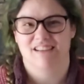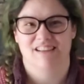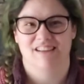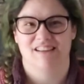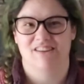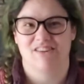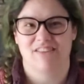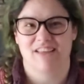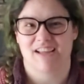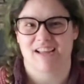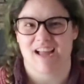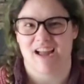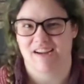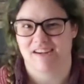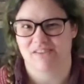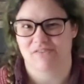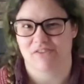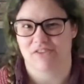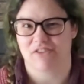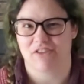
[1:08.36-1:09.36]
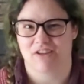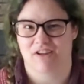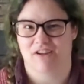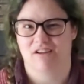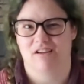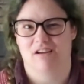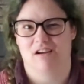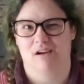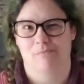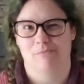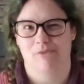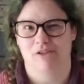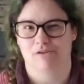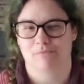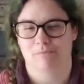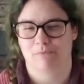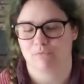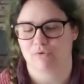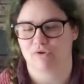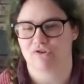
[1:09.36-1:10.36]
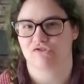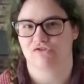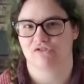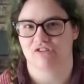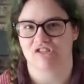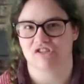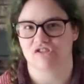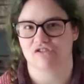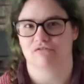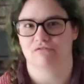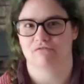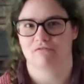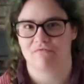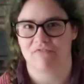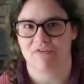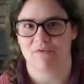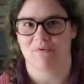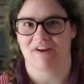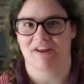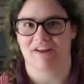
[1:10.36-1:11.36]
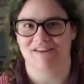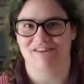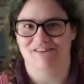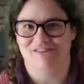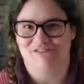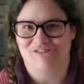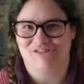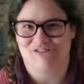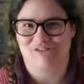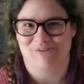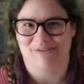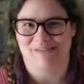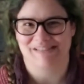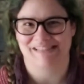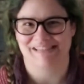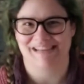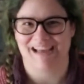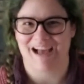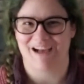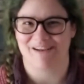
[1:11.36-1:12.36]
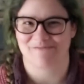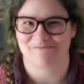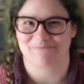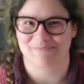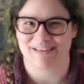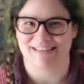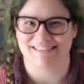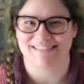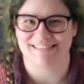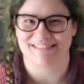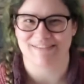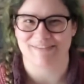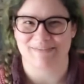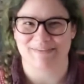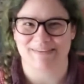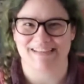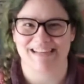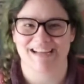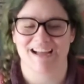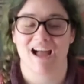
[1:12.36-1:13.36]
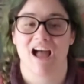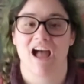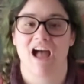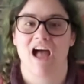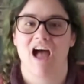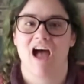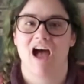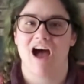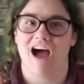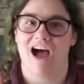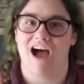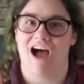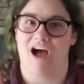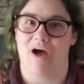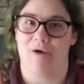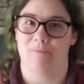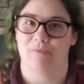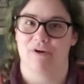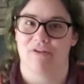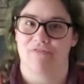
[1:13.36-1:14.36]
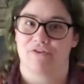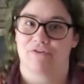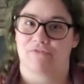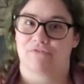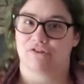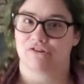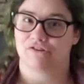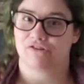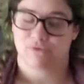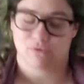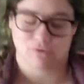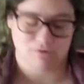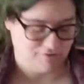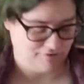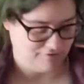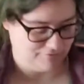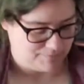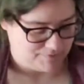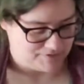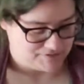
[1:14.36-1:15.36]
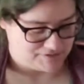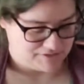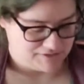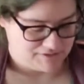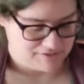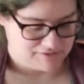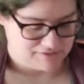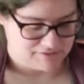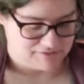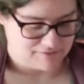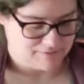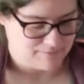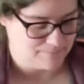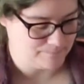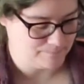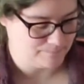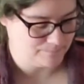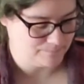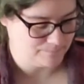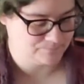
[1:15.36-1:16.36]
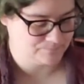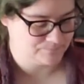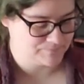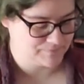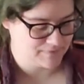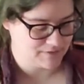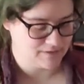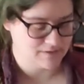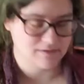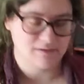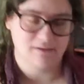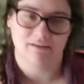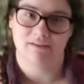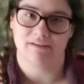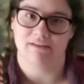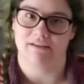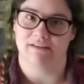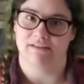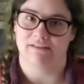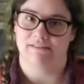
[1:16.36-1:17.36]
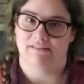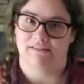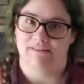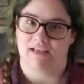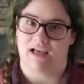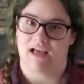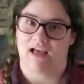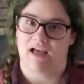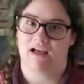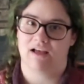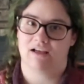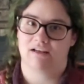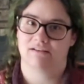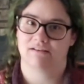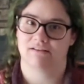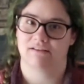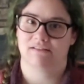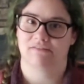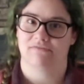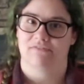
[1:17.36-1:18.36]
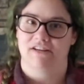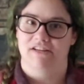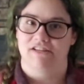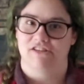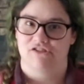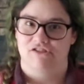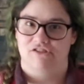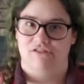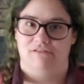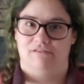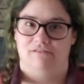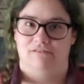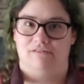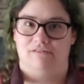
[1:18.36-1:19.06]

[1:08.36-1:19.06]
know, that kind of a thing. A little bit more traditional than what I usually have been doing. But the first order of business is it's finished.